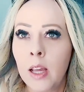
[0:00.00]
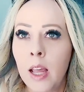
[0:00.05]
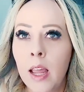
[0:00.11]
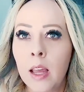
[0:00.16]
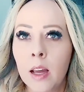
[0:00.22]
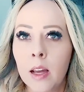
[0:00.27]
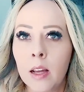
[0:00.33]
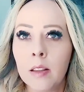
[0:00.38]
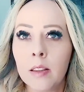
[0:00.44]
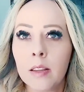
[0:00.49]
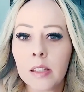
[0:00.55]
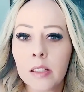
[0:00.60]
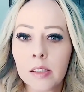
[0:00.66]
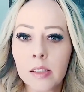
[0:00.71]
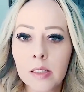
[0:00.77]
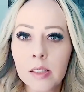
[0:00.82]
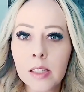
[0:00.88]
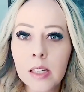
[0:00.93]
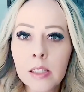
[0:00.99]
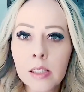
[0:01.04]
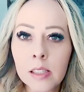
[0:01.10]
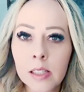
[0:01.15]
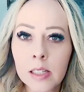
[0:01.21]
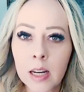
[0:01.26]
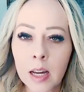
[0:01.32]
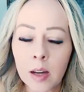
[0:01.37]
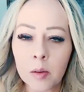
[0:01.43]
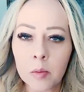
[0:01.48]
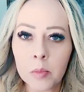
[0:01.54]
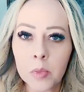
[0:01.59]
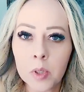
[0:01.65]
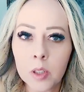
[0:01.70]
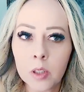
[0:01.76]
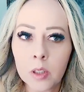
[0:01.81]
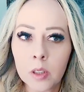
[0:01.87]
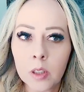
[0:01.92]
and the
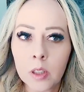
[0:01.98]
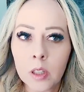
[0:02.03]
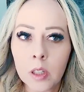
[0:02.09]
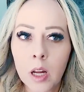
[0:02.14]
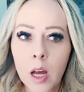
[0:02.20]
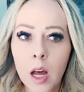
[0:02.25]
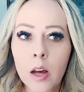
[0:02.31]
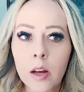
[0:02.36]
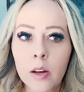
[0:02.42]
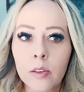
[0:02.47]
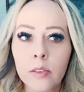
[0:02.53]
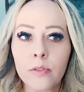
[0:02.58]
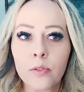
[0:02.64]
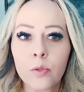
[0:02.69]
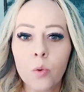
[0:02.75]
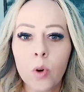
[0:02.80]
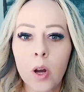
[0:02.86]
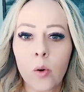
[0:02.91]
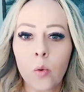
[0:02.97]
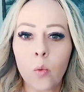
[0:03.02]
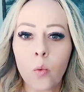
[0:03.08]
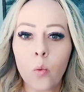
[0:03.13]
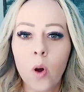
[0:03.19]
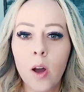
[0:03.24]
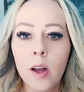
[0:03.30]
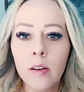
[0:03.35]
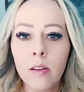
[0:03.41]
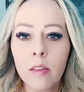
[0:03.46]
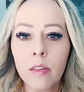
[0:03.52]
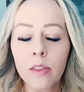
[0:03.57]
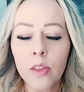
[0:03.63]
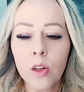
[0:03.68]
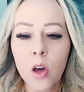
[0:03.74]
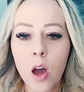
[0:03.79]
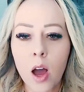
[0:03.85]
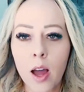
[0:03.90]
system of what one
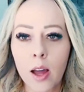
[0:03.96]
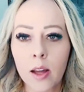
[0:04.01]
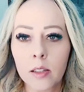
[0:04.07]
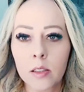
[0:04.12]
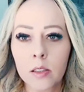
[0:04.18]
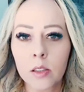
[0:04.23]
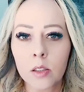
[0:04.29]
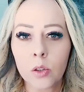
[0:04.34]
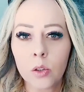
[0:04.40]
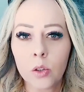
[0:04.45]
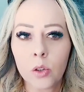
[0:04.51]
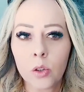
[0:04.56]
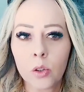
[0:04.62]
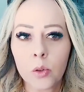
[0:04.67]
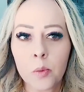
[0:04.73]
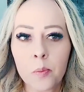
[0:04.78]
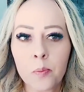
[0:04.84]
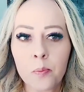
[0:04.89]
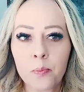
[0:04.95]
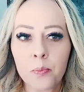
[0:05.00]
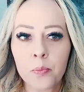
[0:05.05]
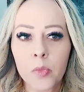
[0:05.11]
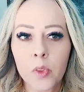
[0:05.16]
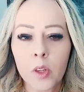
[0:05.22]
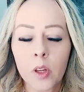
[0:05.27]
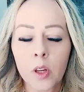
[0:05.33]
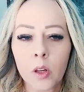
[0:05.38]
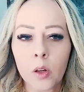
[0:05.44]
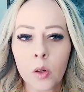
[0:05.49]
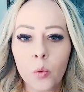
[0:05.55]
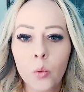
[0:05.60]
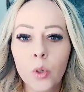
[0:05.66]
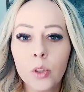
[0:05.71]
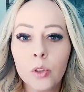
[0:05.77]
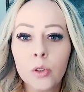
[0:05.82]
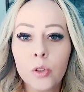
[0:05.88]
thought
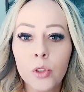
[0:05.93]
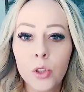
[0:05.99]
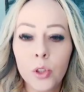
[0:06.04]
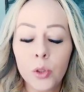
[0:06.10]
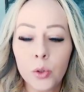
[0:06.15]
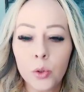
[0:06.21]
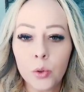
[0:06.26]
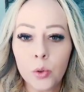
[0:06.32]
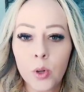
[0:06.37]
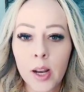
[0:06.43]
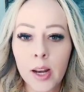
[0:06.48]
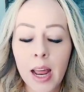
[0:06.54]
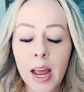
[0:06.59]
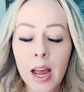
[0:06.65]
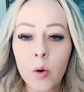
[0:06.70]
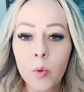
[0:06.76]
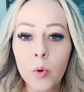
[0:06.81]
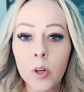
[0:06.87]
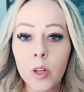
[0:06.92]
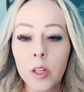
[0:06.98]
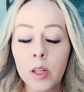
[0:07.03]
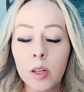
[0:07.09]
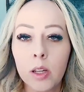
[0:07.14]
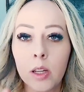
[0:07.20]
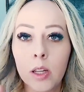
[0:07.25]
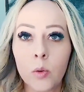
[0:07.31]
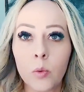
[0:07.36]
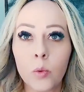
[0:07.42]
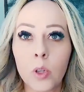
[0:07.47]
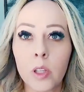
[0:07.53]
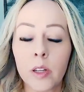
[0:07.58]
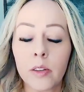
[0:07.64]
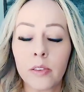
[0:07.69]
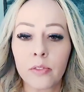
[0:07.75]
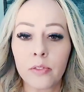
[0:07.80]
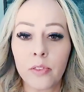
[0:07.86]
will do and how it
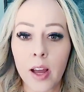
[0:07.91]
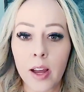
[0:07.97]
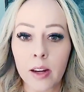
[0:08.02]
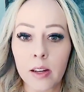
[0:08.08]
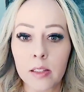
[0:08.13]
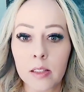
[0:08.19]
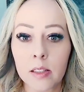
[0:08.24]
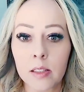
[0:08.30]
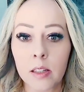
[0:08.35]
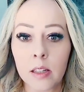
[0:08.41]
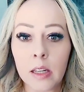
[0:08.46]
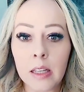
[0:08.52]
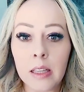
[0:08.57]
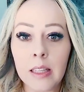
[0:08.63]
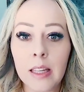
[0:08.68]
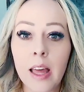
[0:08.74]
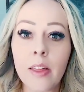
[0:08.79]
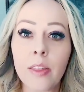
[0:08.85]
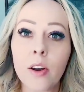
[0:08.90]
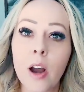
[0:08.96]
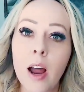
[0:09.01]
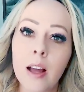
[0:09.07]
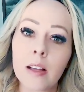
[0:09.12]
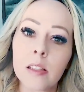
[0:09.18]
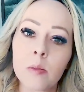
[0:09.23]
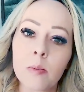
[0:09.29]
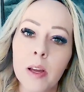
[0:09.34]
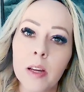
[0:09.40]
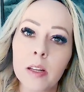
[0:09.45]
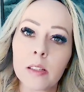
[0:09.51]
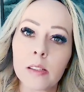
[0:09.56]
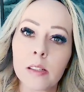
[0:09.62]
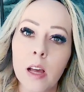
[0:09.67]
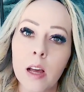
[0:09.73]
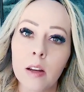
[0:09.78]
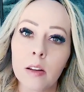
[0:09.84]
will affect the other
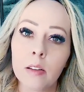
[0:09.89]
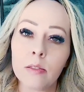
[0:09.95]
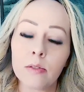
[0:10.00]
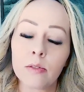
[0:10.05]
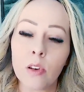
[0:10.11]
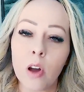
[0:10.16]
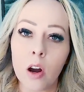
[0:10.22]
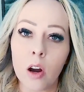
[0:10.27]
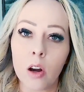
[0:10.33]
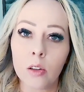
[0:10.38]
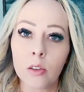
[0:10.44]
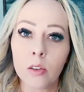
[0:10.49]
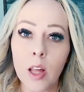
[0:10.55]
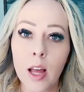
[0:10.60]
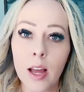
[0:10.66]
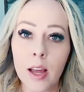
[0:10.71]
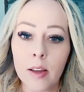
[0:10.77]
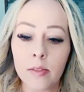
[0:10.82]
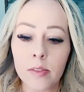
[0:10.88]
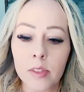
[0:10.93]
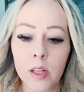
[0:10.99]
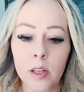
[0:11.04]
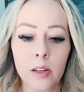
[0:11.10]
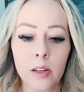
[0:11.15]
aspects of our lives. It